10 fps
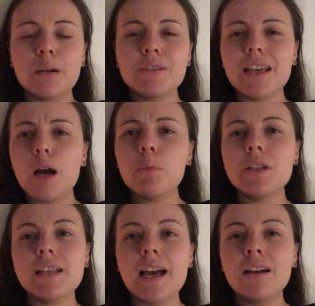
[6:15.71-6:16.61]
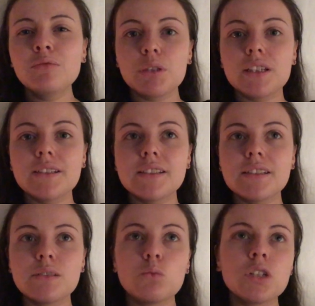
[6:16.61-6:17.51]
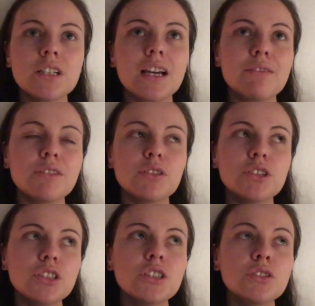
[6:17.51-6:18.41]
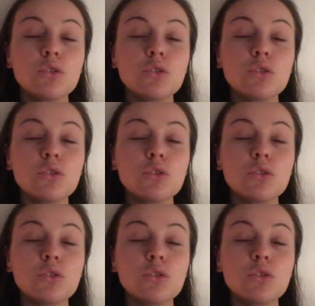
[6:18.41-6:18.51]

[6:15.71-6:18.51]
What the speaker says: I would say, up and down, because one day I'll feel good,